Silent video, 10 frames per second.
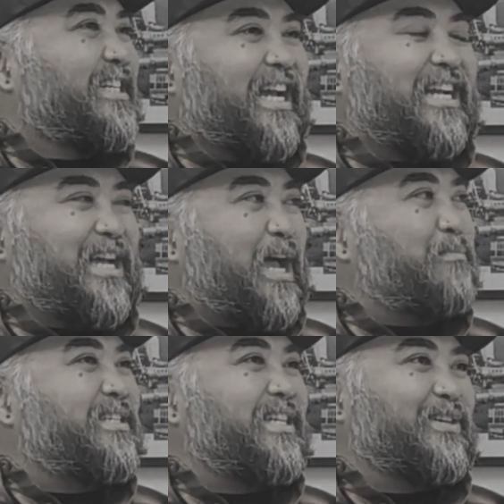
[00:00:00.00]
Change the
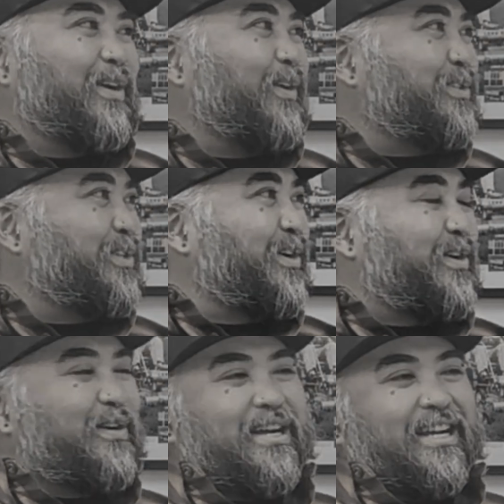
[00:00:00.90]
MC
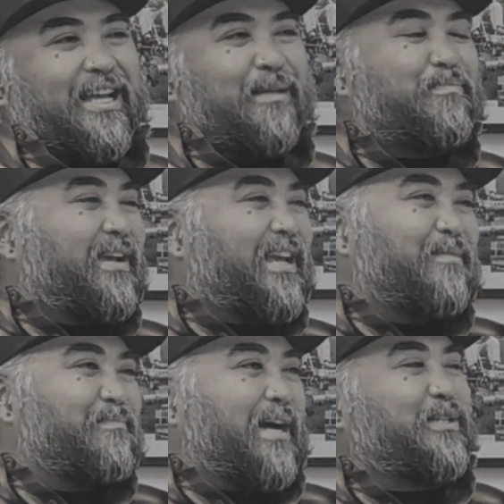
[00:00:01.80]
culture. Get
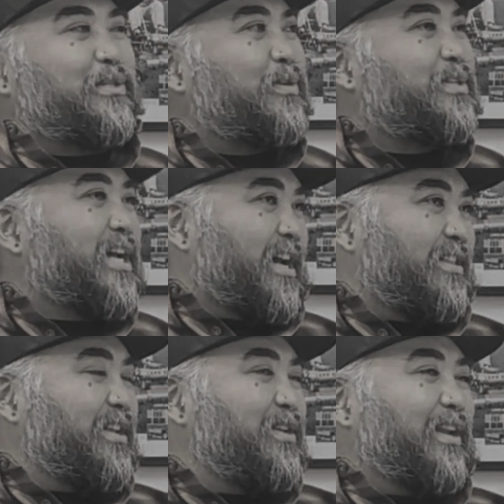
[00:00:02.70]
it back to the streets.
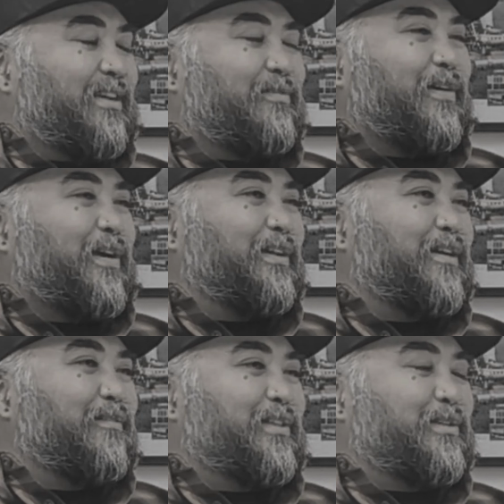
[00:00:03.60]
And then you like fall in
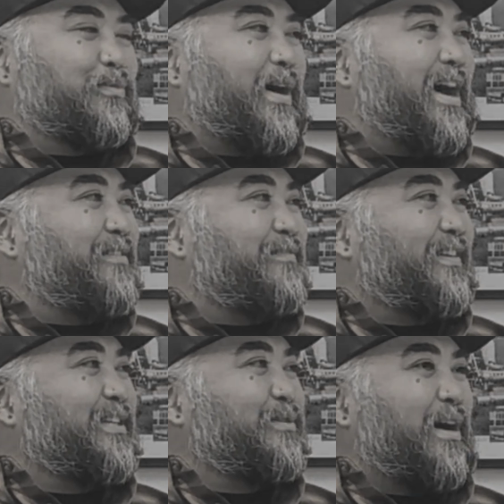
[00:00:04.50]
love with his wife,
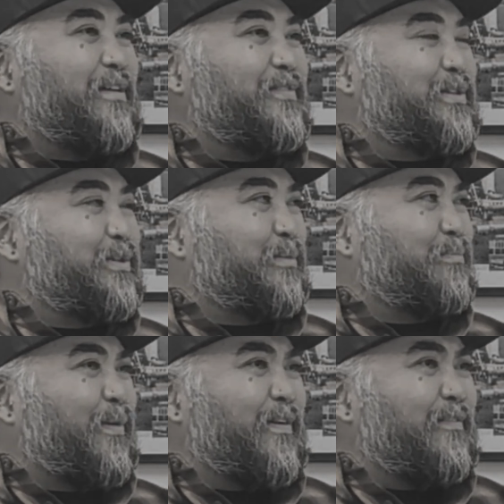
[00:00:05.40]
and his wife is so
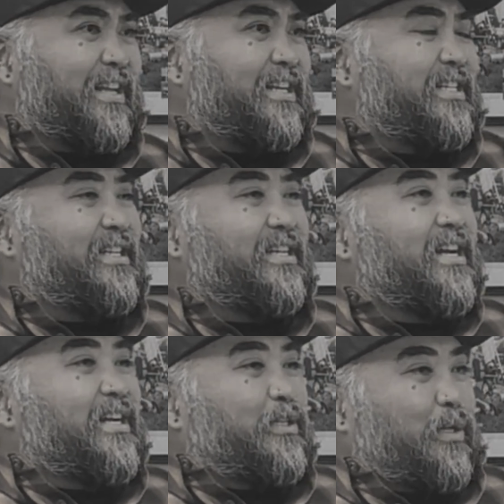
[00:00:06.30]
supportive. And then she,
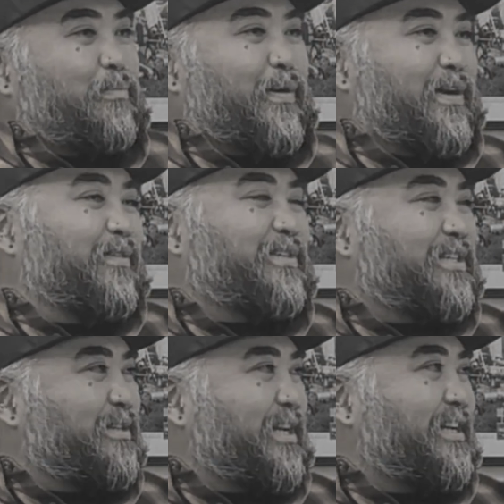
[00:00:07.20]
to the point where
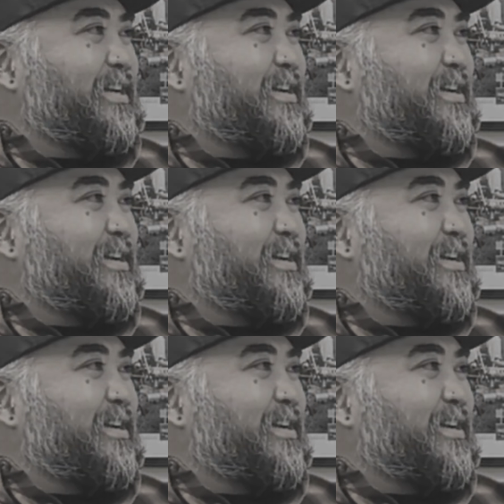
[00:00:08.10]
she's like,